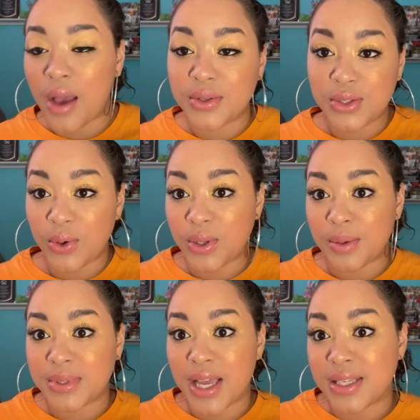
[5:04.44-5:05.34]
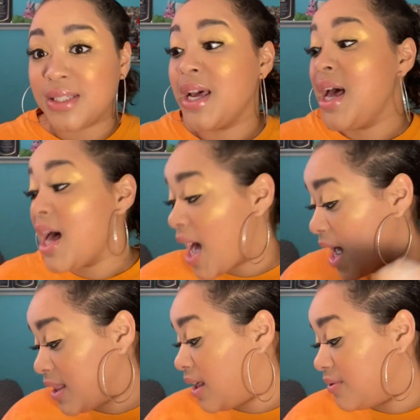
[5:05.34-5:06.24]
i was totally obsessed
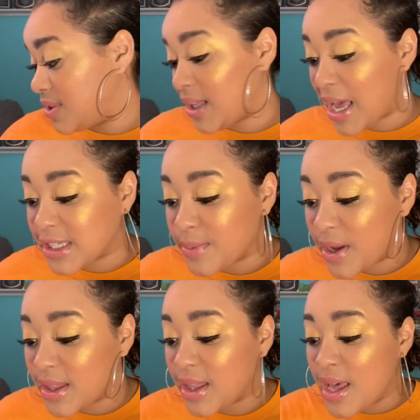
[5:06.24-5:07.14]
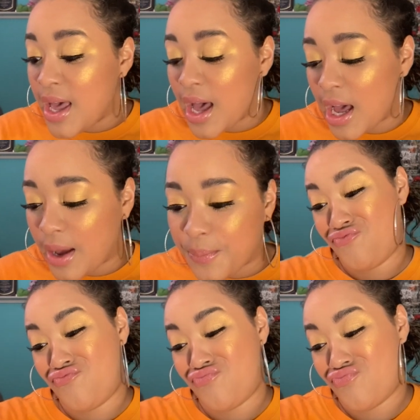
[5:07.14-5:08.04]
i loved last month
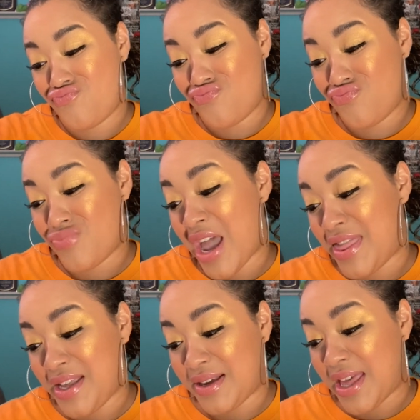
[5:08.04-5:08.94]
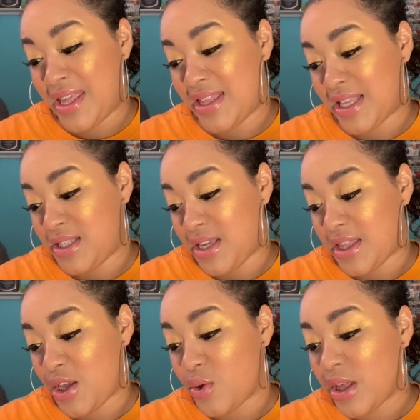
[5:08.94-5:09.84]
um I think I think that's
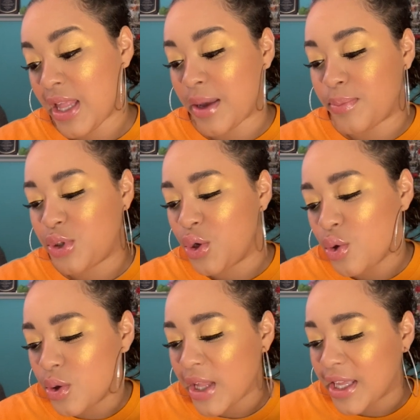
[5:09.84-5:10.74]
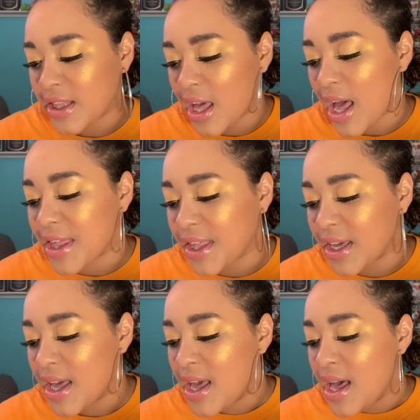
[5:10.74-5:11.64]
it. The only like two like I
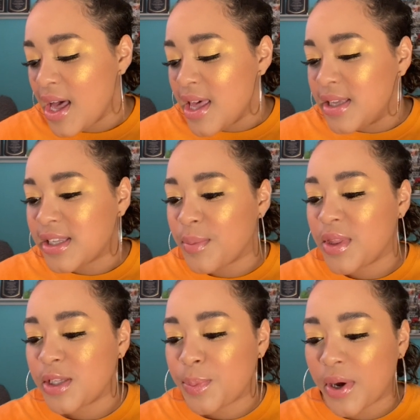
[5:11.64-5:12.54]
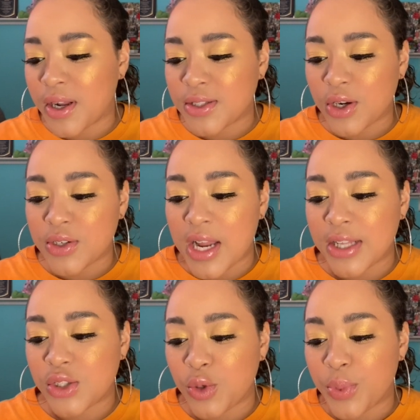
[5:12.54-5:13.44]
think some of these products are
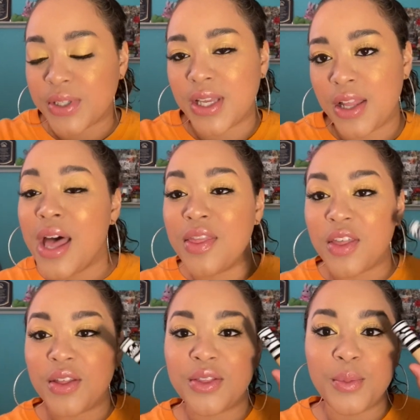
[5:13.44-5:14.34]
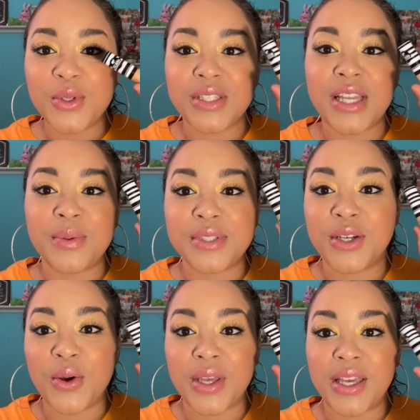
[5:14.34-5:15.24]
not super exciting. The, the, the most exciting was the
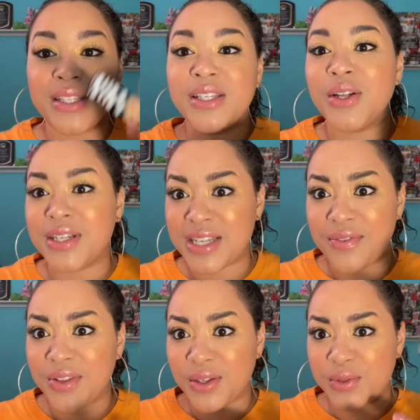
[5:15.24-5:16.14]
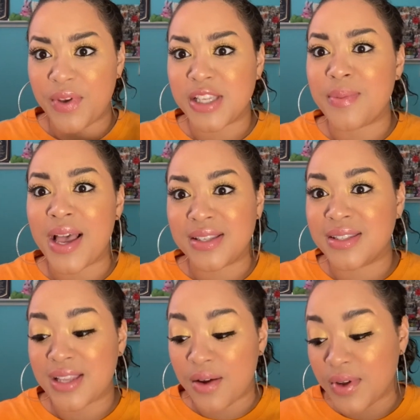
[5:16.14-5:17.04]
Kokie concealer and definitely those face
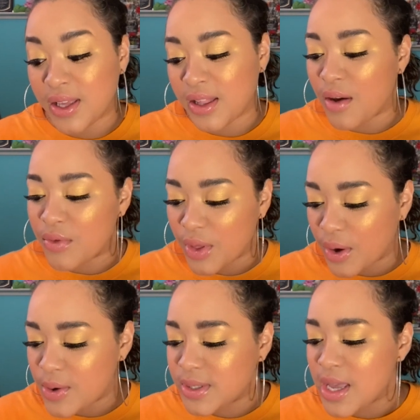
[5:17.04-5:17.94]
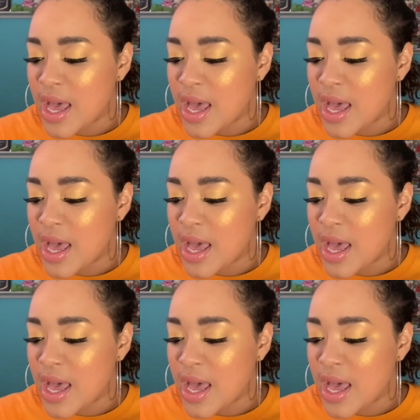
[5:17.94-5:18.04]
masks. I really love those.